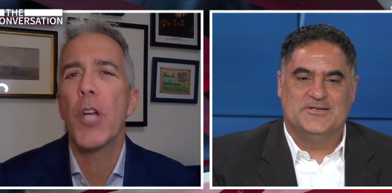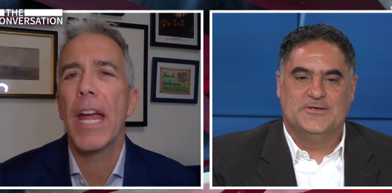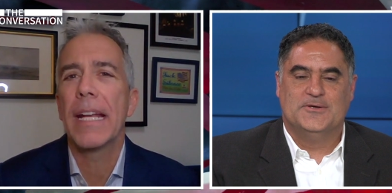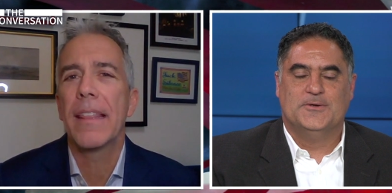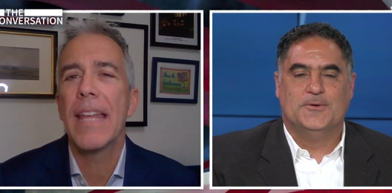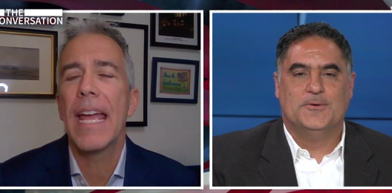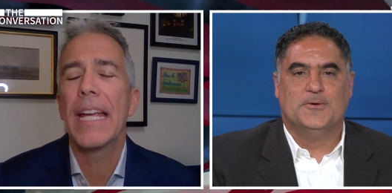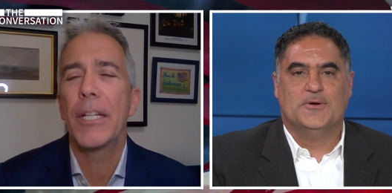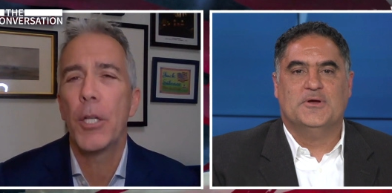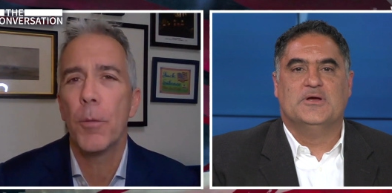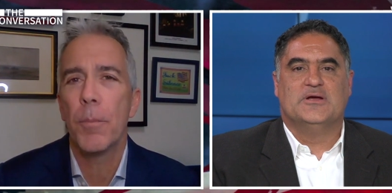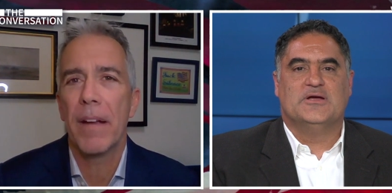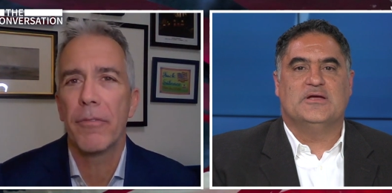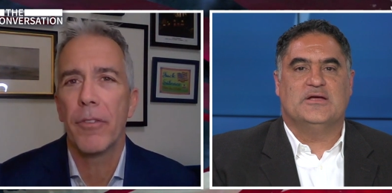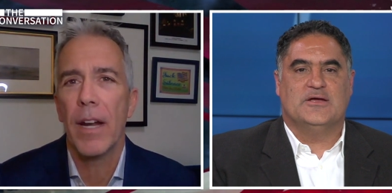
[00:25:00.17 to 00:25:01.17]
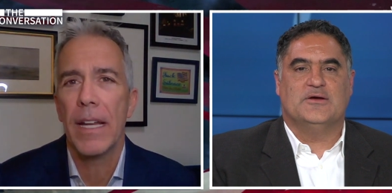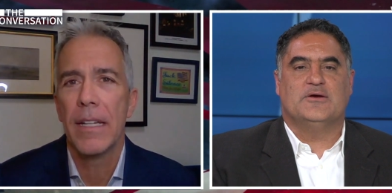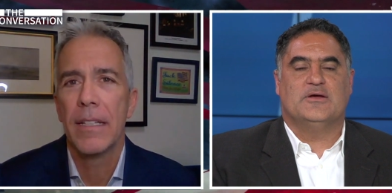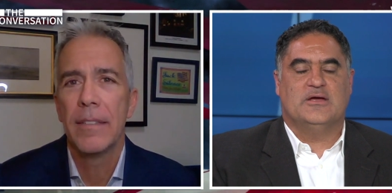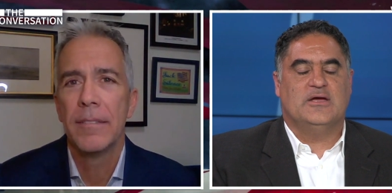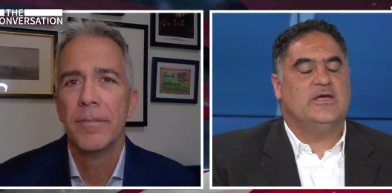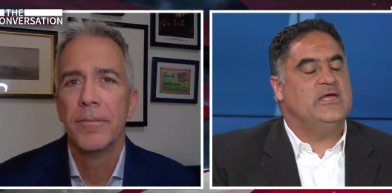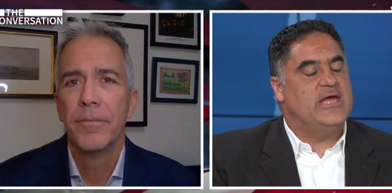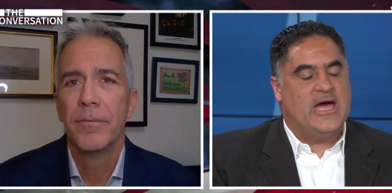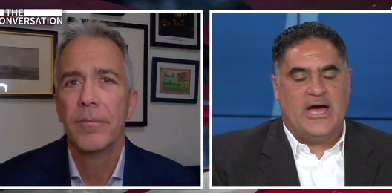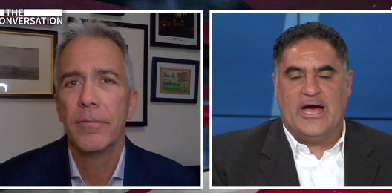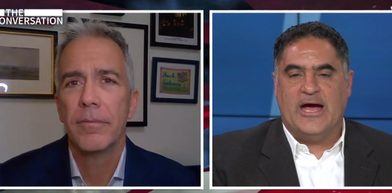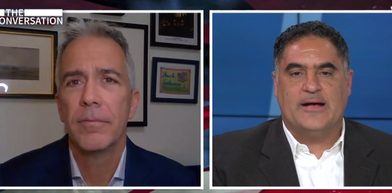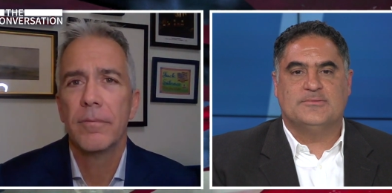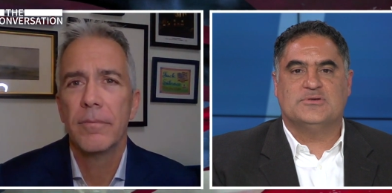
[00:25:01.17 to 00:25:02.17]
Speaker 1: do, Cenk. Thank you, my friend. Yeah,
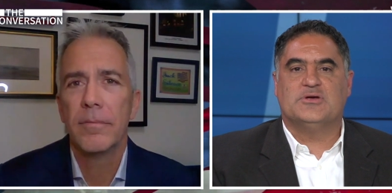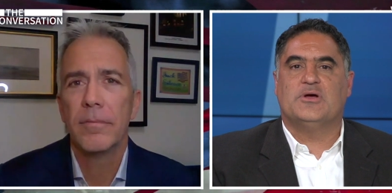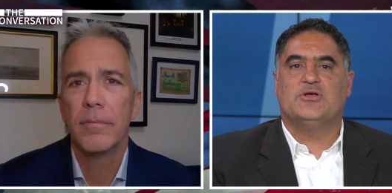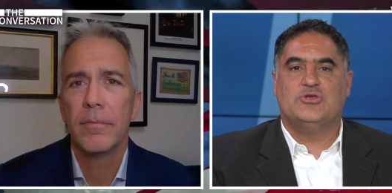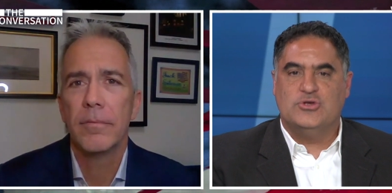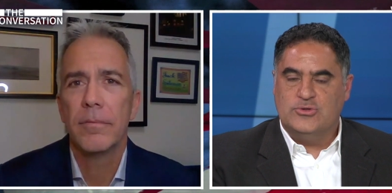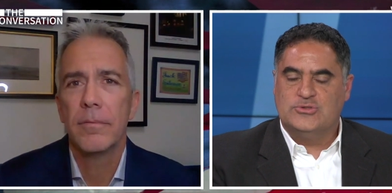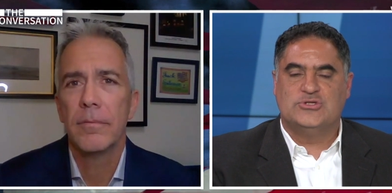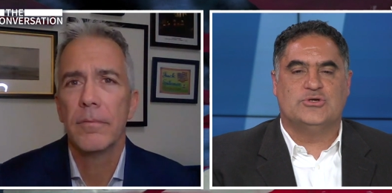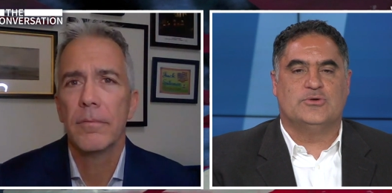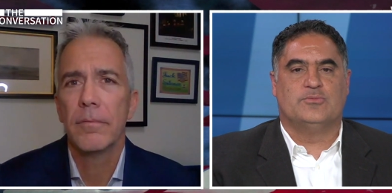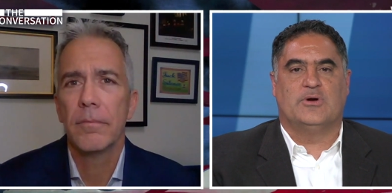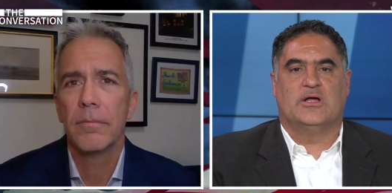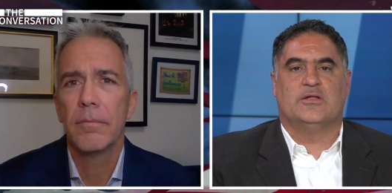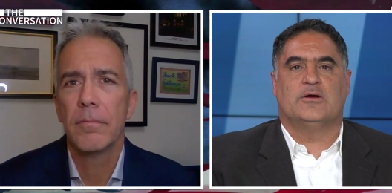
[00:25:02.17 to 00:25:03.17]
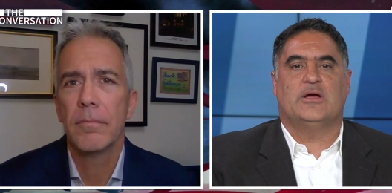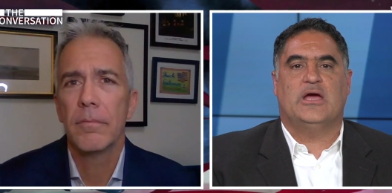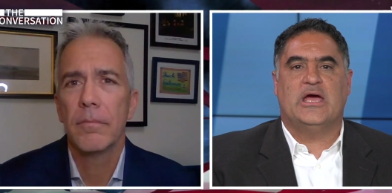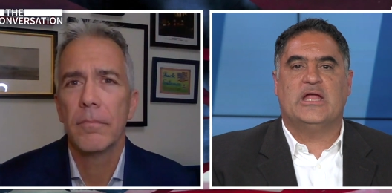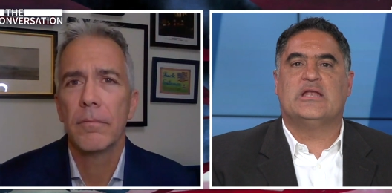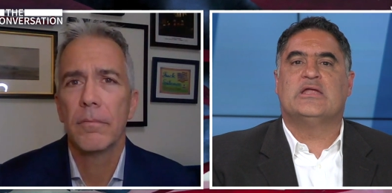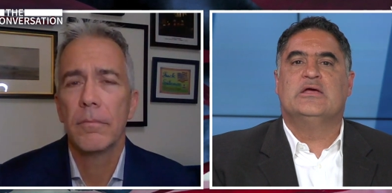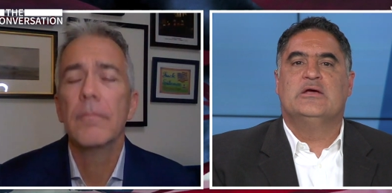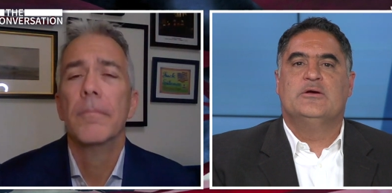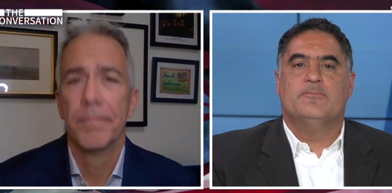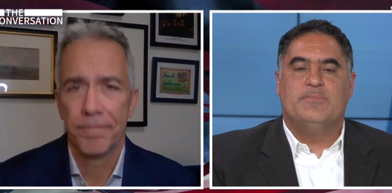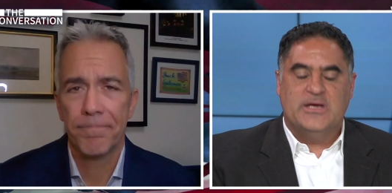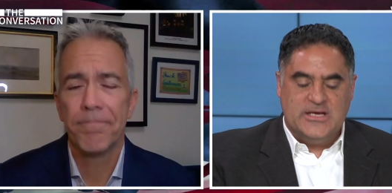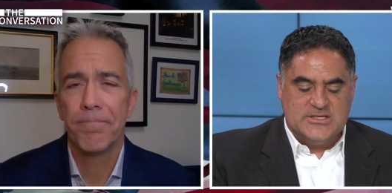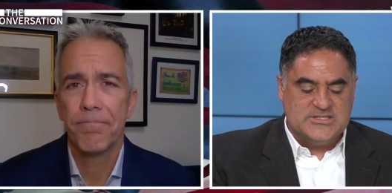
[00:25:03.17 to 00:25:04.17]
Speaker 2: I'm, you too, brother. And
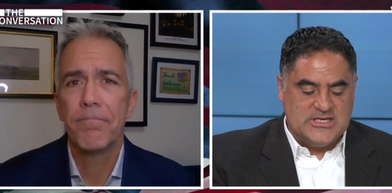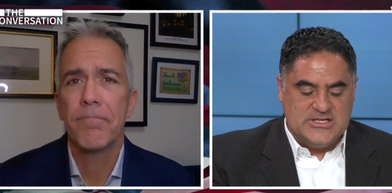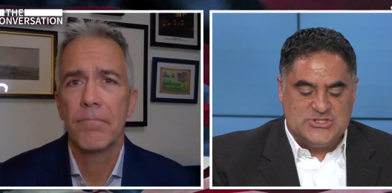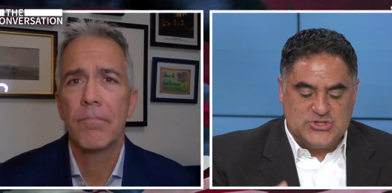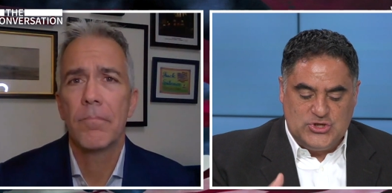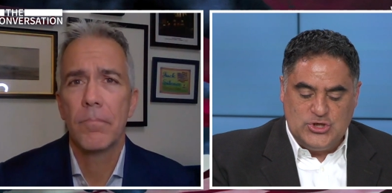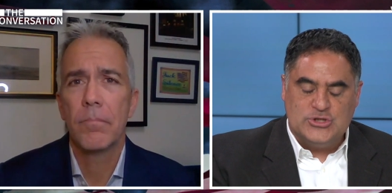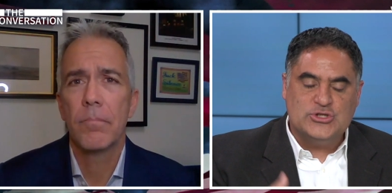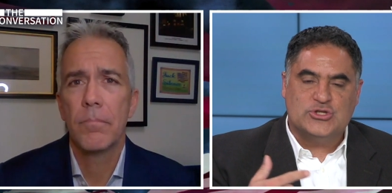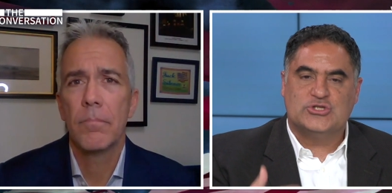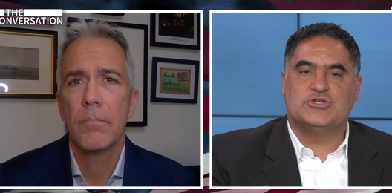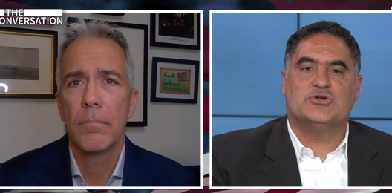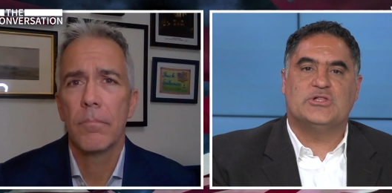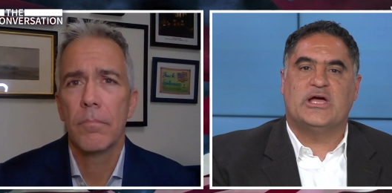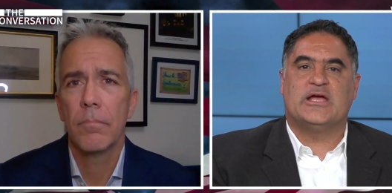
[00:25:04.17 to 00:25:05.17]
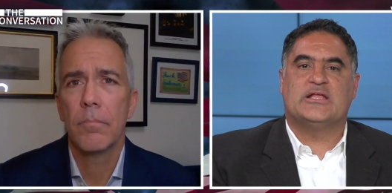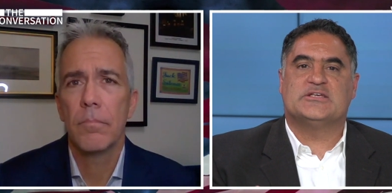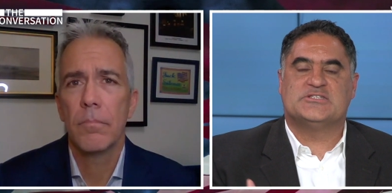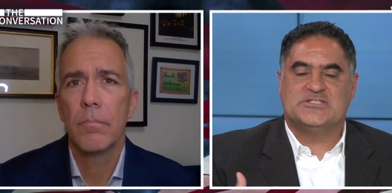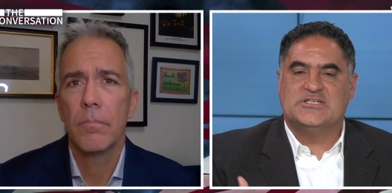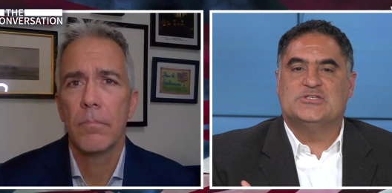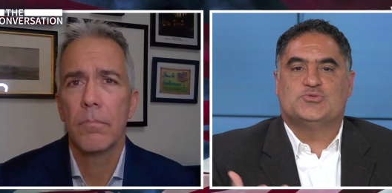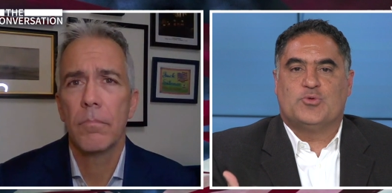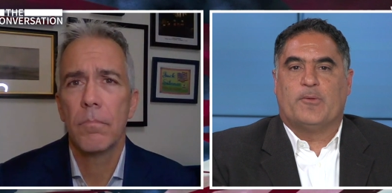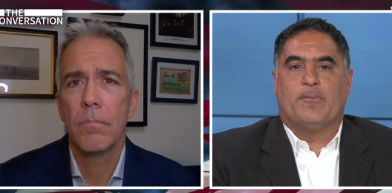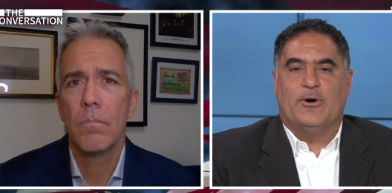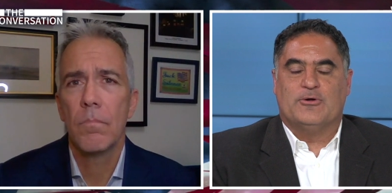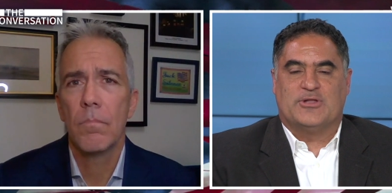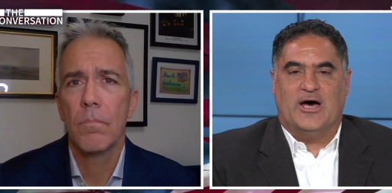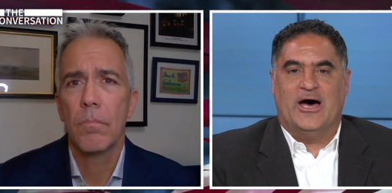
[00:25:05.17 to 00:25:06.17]
because it's good to like since we're
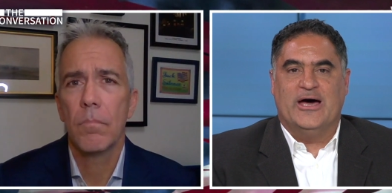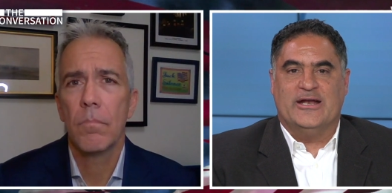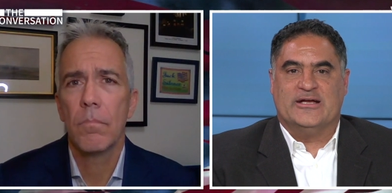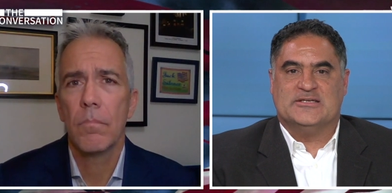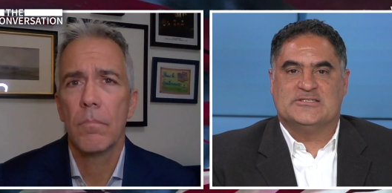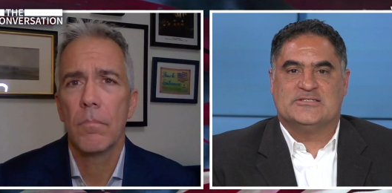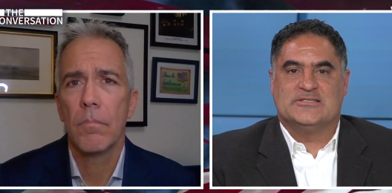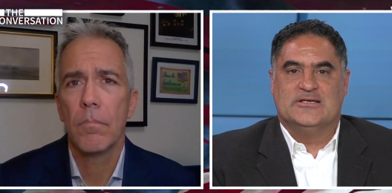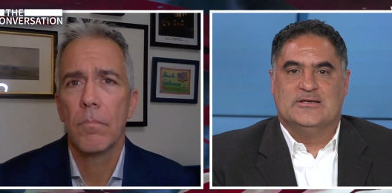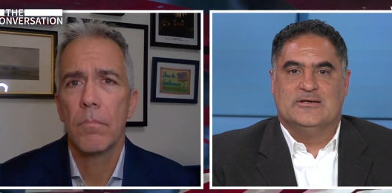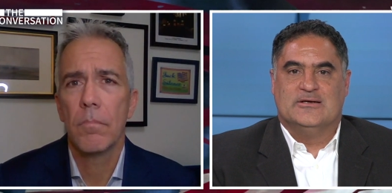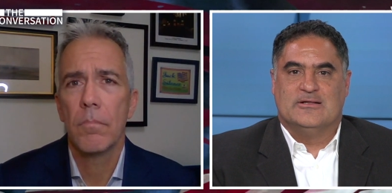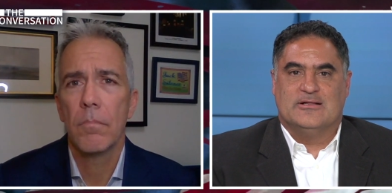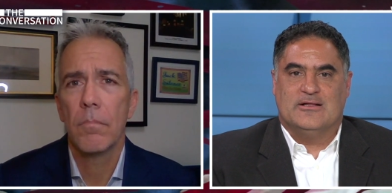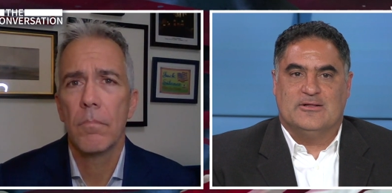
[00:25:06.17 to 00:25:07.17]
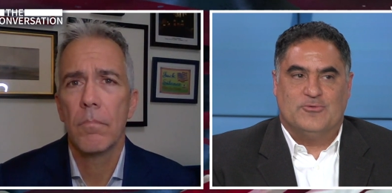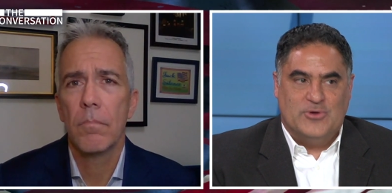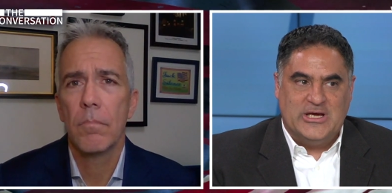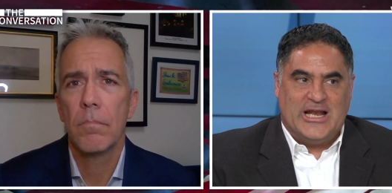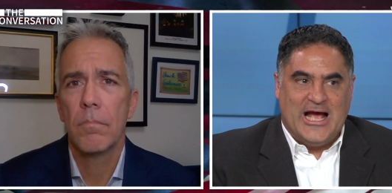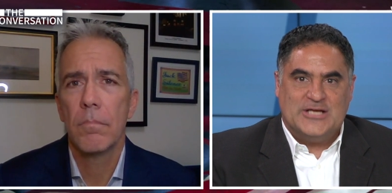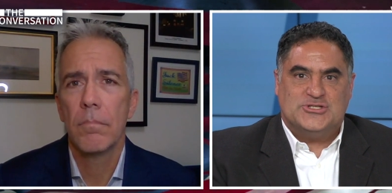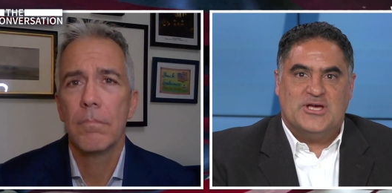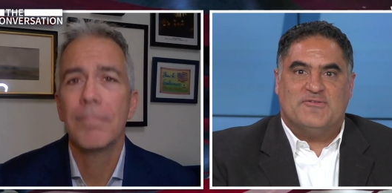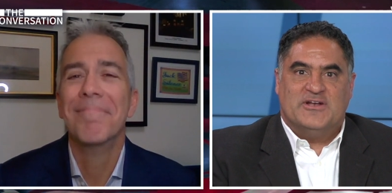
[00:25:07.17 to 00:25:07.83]
both honest we could actually have an